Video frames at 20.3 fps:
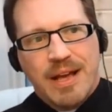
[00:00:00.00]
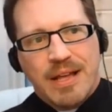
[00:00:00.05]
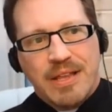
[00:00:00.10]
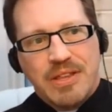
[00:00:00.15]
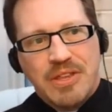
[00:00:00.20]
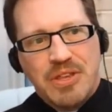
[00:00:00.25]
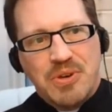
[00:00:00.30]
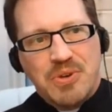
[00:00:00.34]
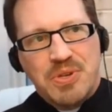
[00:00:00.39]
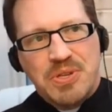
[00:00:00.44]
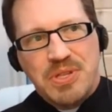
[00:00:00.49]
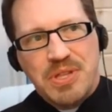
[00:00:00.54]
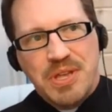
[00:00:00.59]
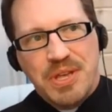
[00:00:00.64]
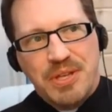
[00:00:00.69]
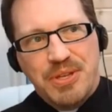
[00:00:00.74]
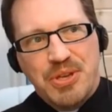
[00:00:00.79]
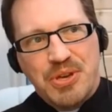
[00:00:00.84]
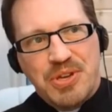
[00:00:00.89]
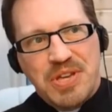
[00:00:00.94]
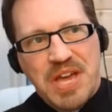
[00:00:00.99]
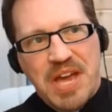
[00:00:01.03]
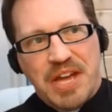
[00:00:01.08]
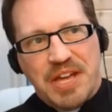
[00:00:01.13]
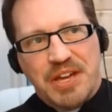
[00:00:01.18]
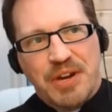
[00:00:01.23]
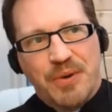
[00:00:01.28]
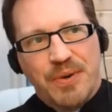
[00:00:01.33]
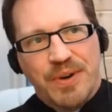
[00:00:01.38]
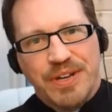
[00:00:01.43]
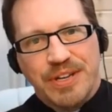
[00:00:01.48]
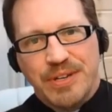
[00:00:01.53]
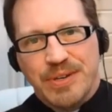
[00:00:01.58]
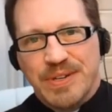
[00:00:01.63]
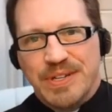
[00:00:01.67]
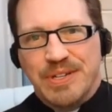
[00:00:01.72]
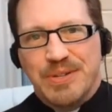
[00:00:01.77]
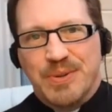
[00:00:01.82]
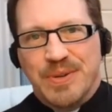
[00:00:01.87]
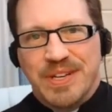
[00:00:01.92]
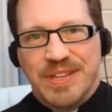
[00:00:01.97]
you can't go into
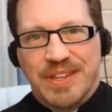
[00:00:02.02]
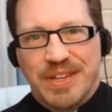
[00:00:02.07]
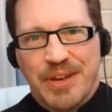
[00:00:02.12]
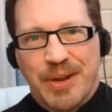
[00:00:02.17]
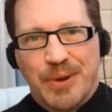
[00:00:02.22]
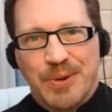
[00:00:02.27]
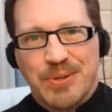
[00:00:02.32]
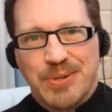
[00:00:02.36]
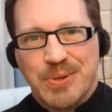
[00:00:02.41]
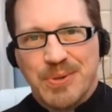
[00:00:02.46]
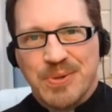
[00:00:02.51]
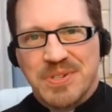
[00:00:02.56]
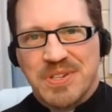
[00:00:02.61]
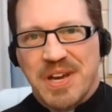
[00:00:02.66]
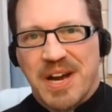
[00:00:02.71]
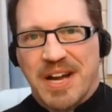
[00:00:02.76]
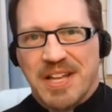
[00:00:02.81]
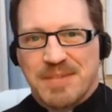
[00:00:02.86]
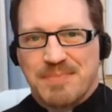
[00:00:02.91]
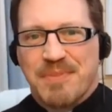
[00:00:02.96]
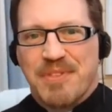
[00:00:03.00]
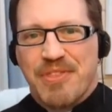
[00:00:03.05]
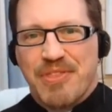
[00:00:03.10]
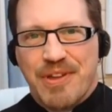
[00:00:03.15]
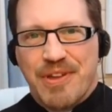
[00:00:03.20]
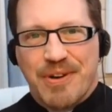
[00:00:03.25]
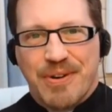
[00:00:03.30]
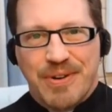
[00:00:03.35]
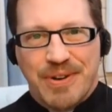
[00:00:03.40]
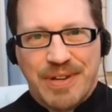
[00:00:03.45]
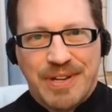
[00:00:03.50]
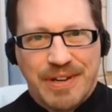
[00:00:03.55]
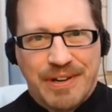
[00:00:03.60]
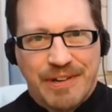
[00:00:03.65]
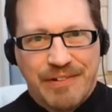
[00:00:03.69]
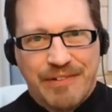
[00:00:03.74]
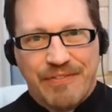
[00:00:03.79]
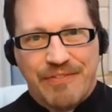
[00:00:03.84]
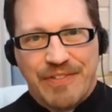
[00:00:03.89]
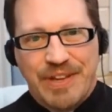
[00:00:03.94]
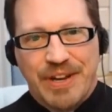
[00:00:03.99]
it doing the no true Scotsman theory
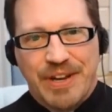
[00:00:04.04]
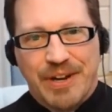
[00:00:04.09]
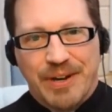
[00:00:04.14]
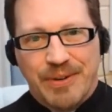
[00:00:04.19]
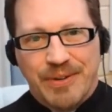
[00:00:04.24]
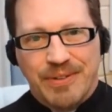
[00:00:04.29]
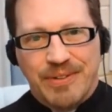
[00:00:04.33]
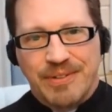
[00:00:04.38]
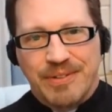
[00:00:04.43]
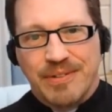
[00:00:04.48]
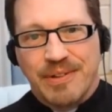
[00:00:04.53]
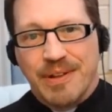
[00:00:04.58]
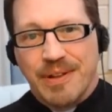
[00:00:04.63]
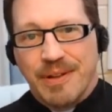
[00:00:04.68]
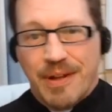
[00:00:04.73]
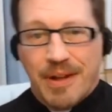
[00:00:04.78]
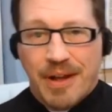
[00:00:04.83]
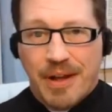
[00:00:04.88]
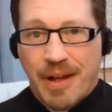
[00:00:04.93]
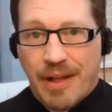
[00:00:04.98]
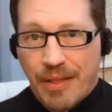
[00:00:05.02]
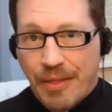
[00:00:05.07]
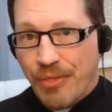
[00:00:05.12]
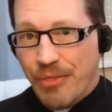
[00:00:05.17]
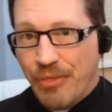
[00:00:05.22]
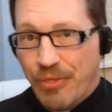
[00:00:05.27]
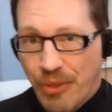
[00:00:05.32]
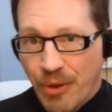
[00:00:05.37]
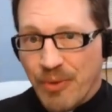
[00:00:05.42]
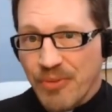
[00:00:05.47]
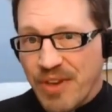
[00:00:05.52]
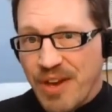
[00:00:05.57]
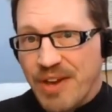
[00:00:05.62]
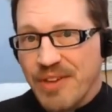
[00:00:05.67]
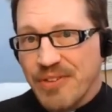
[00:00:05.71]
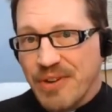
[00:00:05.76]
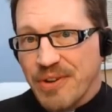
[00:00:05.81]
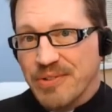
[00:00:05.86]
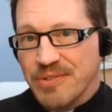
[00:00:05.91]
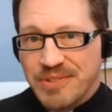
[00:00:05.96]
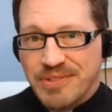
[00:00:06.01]
of, those guys
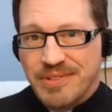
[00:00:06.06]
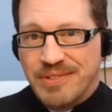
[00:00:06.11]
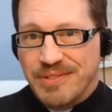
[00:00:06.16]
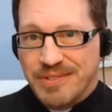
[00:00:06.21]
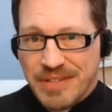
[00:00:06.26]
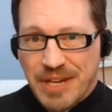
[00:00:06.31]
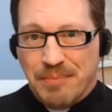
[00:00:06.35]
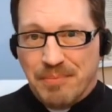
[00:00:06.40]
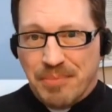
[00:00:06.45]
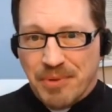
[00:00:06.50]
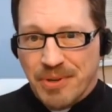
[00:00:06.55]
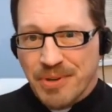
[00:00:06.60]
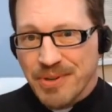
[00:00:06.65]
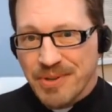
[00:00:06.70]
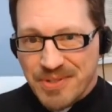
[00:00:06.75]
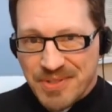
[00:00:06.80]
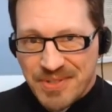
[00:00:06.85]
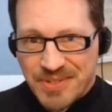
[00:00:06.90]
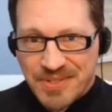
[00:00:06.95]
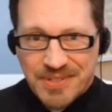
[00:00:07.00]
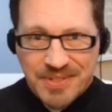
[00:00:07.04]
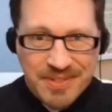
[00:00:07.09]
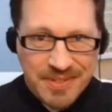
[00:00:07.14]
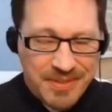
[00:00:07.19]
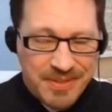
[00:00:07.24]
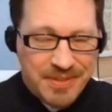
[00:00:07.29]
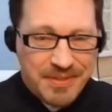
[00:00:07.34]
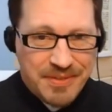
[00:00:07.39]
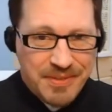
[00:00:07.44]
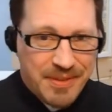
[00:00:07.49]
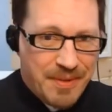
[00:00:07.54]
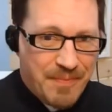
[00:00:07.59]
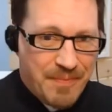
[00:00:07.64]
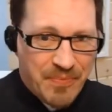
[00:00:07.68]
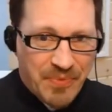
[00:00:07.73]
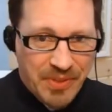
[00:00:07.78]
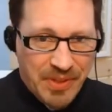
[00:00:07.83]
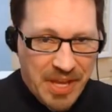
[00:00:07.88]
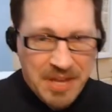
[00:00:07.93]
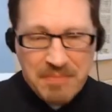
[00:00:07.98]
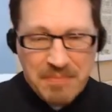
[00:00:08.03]
aren't Templars
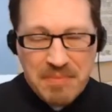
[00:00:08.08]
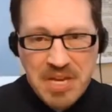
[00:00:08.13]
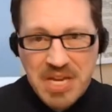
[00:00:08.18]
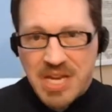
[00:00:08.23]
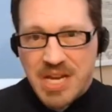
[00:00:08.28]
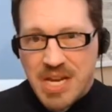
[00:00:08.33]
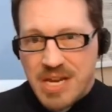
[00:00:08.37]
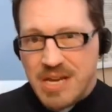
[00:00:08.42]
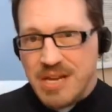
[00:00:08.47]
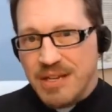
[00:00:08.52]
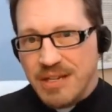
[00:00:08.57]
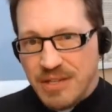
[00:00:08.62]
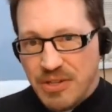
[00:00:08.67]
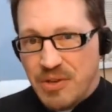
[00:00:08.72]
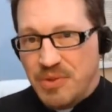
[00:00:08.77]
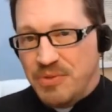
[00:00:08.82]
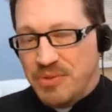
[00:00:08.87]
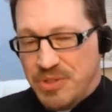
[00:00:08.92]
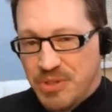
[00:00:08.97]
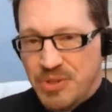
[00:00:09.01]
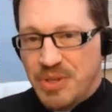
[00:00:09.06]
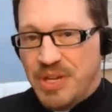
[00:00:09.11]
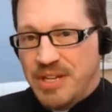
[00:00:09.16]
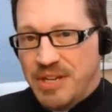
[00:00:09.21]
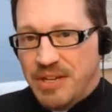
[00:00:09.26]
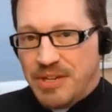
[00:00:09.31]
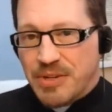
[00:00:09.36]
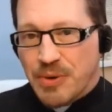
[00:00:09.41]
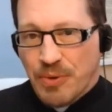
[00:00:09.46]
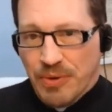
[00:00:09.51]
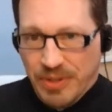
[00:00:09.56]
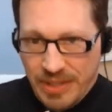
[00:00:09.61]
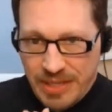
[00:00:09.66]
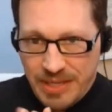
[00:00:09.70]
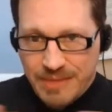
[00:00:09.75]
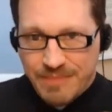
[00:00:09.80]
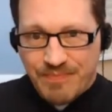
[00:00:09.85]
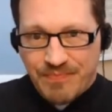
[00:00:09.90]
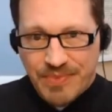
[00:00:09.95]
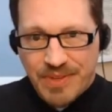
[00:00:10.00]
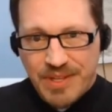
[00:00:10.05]
like me. You need to totally
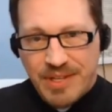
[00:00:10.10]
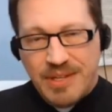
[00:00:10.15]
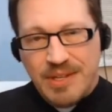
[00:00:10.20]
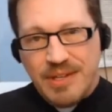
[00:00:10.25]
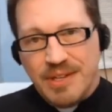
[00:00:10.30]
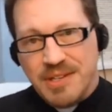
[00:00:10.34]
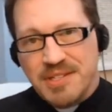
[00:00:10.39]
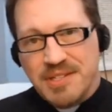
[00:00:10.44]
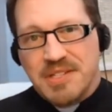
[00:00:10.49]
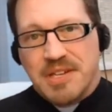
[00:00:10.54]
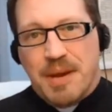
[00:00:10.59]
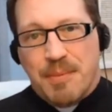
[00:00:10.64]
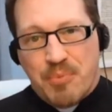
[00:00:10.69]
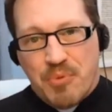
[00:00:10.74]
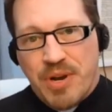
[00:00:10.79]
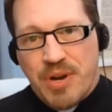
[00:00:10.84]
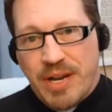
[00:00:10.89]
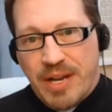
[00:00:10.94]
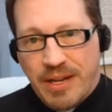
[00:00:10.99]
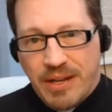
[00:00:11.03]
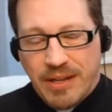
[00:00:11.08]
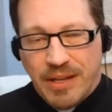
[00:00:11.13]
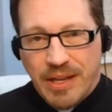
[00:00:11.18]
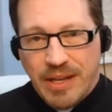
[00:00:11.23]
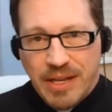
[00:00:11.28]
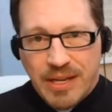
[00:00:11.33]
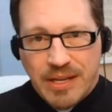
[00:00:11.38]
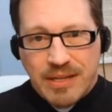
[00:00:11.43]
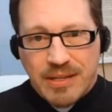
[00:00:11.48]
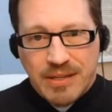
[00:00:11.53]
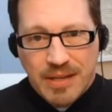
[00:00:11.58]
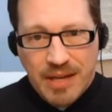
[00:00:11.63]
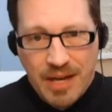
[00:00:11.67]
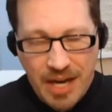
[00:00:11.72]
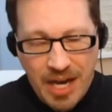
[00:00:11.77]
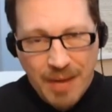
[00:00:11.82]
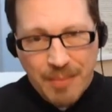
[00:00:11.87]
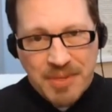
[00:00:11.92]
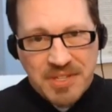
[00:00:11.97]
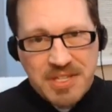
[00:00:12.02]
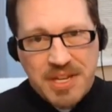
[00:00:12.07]
separate it. Like,
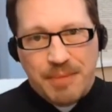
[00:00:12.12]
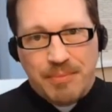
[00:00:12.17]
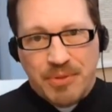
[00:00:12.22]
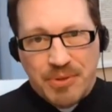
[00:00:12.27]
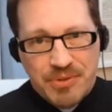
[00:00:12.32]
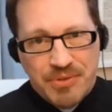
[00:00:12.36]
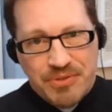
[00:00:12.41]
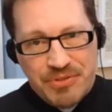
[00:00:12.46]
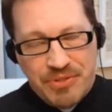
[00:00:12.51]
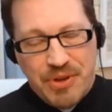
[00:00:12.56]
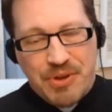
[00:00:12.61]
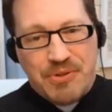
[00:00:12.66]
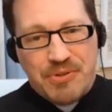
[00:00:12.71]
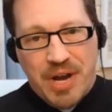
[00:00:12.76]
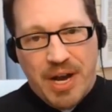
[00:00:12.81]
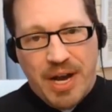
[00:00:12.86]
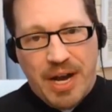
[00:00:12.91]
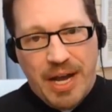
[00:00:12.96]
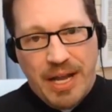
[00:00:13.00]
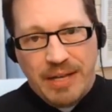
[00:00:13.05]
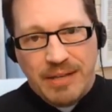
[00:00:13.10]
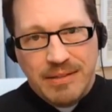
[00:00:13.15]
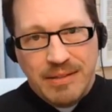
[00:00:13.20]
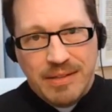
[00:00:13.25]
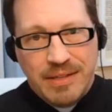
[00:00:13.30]
I'm a Templar, they're not.